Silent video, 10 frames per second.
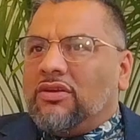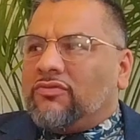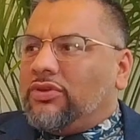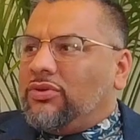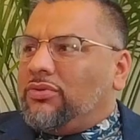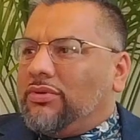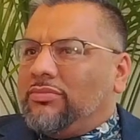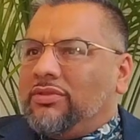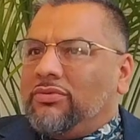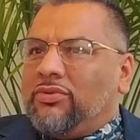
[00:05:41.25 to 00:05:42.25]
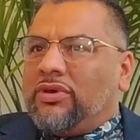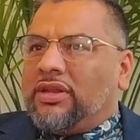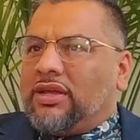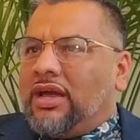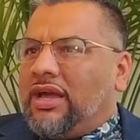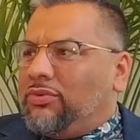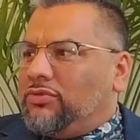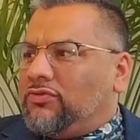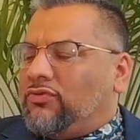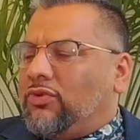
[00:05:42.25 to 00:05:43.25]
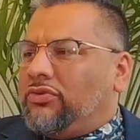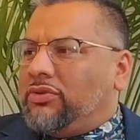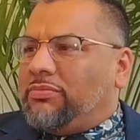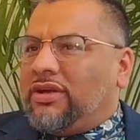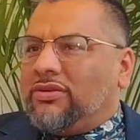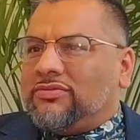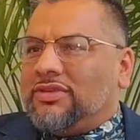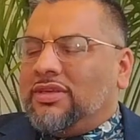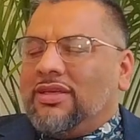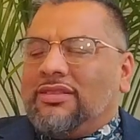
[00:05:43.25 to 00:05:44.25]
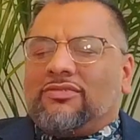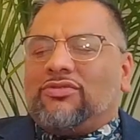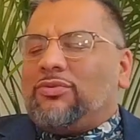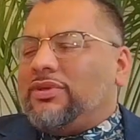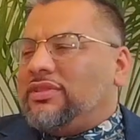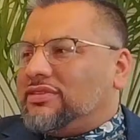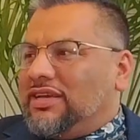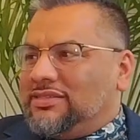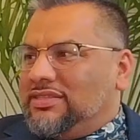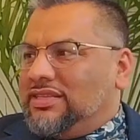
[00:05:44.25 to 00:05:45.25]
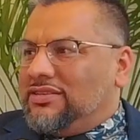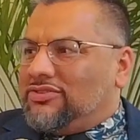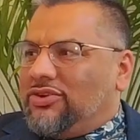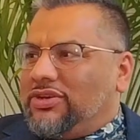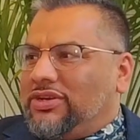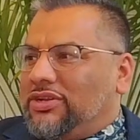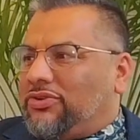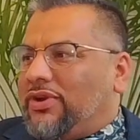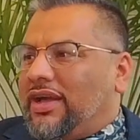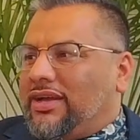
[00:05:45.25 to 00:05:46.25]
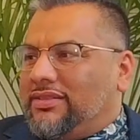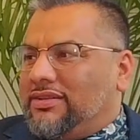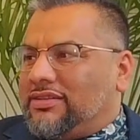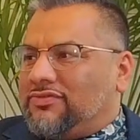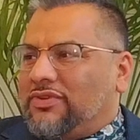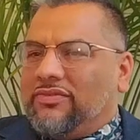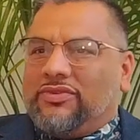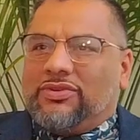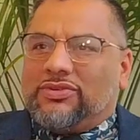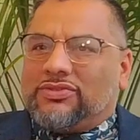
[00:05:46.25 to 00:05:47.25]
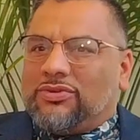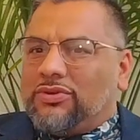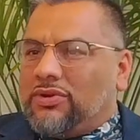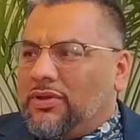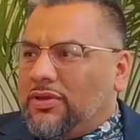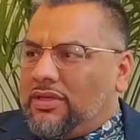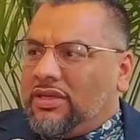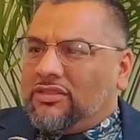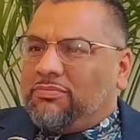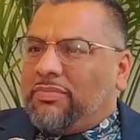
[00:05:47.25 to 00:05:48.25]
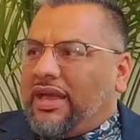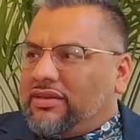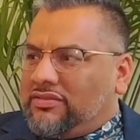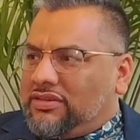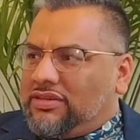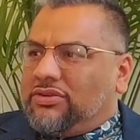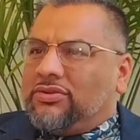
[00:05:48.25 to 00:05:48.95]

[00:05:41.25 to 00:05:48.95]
for you, I mean, you get a guy who's 400 pounds. There's no way this guy's knees aren't going to crack in the next 5 years, or his back isn't going to